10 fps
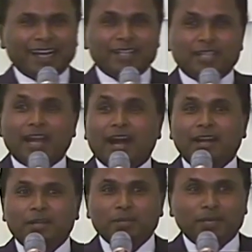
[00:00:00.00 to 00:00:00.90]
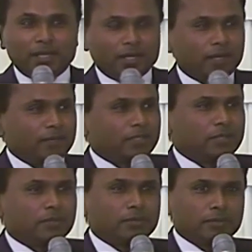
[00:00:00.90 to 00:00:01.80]
It's an honor to be here with
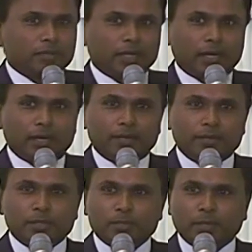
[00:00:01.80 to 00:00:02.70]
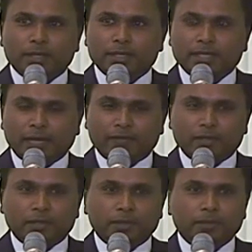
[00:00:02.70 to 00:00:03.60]
you to spend this
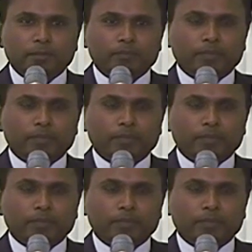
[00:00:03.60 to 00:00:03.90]
afternoon.